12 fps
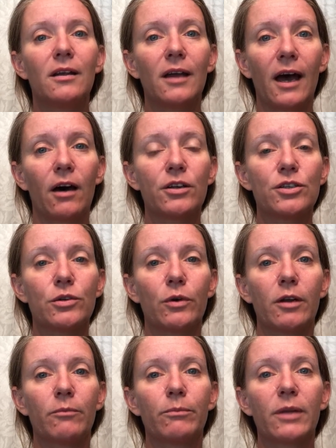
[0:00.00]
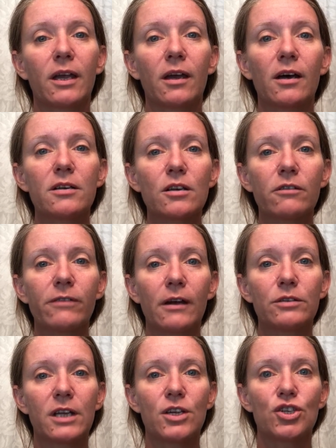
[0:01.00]
how to do it, because our
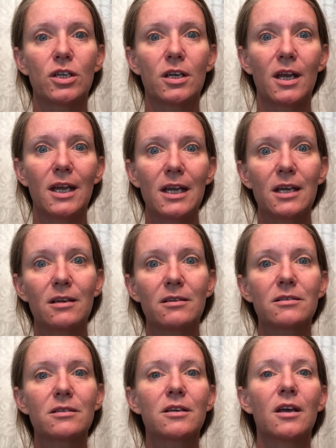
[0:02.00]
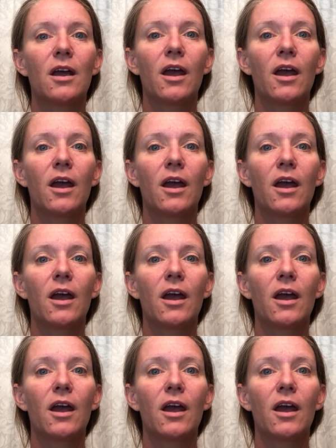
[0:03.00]
foundation is